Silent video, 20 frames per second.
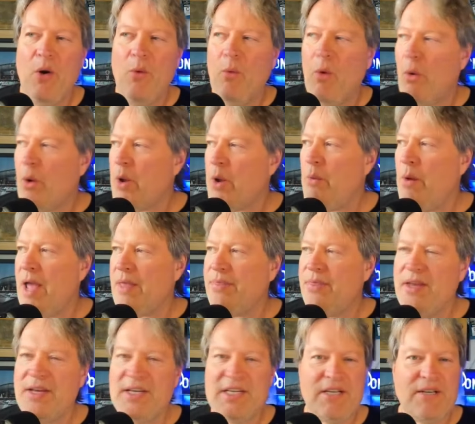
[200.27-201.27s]
where we went
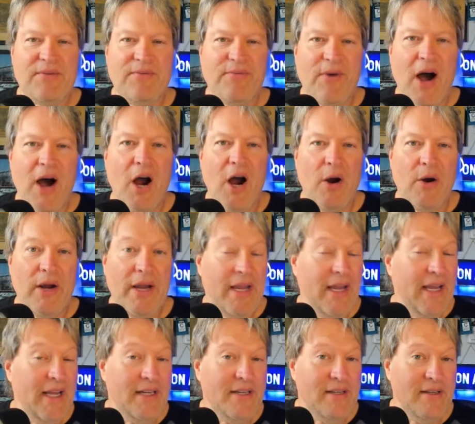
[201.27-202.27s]
this far
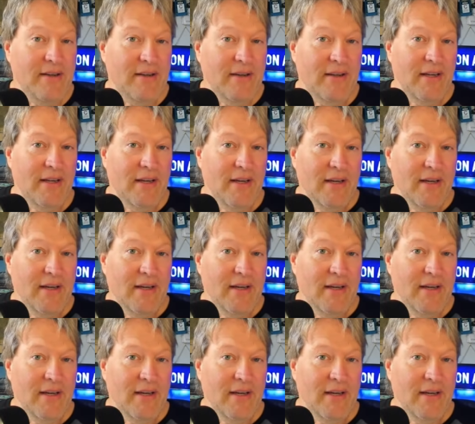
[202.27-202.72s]
into